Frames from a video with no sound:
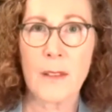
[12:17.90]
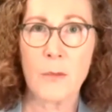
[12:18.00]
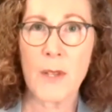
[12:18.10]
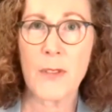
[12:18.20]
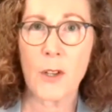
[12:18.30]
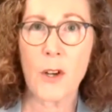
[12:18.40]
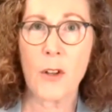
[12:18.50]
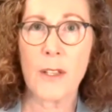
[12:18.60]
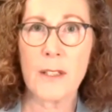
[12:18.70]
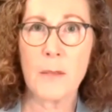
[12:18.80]
what they're
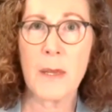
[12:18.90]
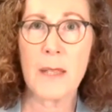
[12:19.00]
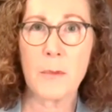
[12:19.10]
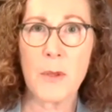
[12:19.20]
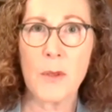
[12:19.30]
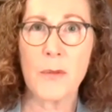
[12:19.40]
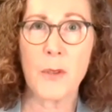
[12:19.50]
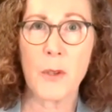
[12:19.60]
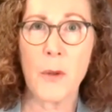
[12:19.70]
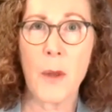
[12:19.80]
calling the big,
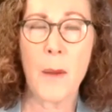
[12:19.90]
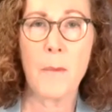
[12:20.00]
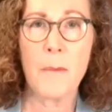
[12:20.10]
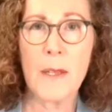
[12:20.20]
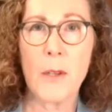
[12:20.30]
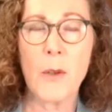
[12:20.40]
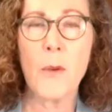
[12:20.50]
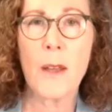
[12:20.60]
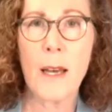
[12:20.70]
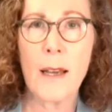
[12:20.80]
beautiful bill,
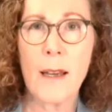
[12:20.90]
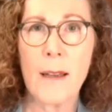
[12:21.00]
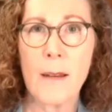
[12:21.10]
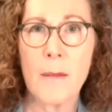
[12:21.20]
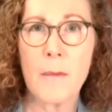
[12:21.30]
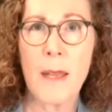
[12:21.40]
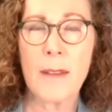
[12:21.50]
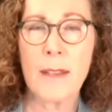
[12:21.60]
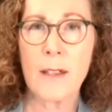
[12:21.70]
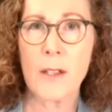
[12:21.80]

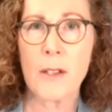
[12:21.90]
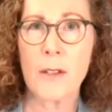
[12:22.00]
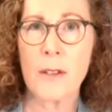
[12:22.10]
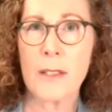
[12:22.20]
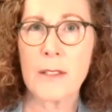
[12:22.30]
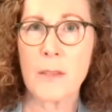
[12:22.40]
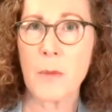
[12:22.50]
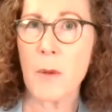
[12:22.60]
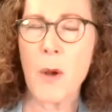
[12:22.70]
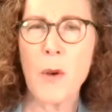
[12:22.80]
there is a
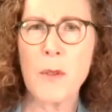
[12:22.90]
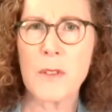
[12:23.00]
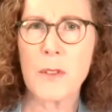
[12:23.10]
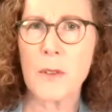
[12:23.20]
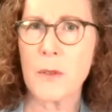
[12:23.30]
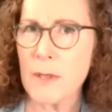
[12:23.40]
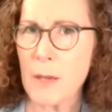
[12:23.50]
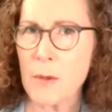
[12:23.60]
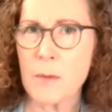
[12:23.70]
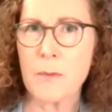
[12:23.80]
proposal that
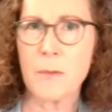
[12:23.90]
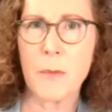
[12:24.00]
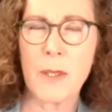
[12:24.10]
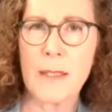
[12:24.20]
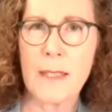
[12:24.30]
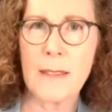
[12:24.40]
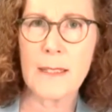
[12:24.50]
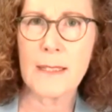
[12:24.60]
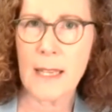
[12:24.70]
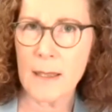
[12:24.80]
was put in the
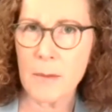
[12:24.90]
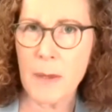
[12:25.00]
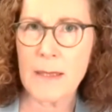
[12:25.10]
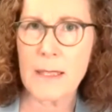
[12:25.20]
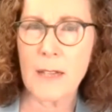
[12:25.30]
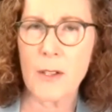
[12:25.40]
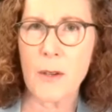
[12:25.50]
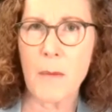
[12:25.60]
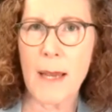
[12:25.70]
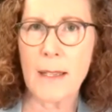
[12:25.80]
Senate by Senator
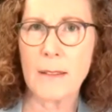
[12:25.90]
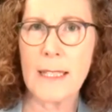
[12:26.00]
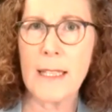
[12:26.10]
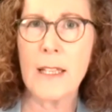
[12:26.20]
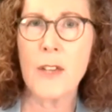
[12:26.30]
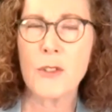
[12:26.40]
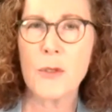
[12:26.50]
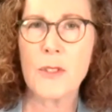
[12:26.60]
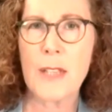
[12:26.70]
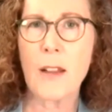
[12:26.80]
Mike Lee to
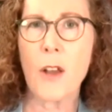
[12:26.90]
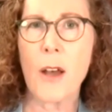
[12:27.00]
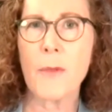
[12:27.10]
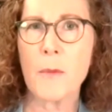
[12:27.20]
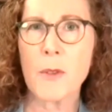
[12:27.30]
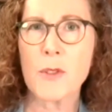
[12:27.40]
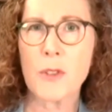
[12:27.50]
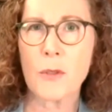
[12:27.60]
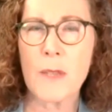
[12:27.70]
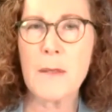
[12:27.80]
sell off almost
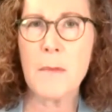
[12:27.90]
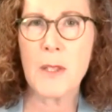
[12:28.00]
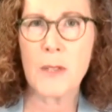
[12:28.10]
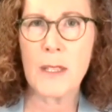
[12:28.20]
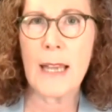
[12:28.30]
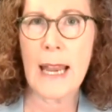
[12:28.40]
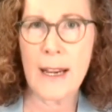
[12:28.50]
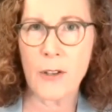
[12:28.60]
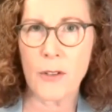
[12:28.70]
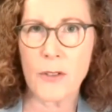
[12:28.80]
3 million
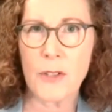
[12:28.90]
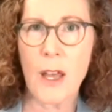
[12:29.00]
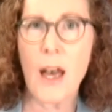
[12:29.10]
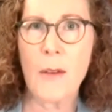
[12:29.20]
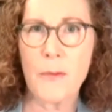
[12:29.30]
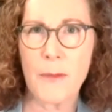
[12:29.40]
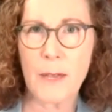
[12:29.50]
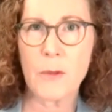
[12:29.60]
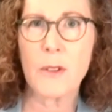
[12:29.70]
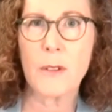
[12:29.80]
acres of
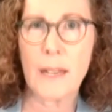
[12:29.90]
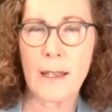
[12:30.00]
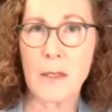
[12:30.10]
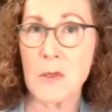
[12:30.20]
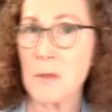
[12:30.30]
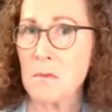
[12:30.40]
federal land